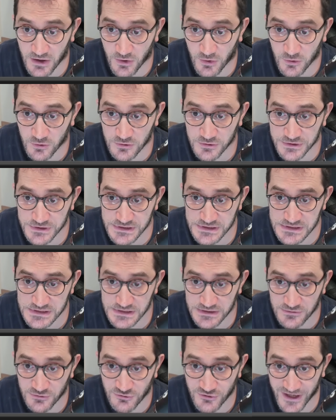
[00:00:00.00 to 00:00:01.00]
All
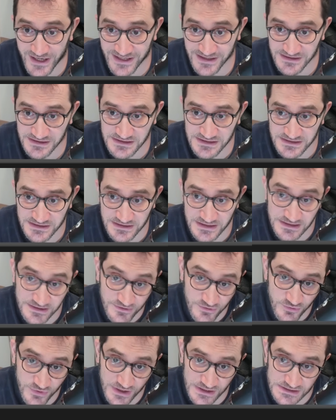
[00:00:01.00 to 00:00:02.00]
these arrays that
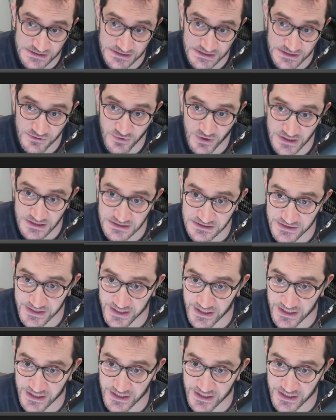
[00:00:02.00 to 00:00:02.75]
you can see raised,